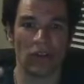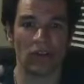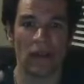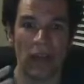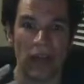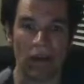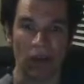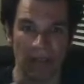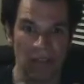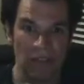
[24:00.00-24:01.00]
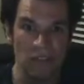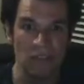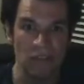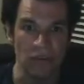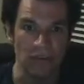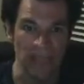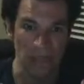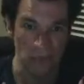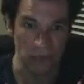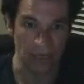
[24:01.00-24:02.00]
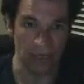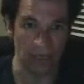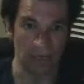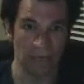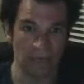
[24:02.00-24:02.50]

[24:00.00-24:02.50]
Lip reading: do a connection between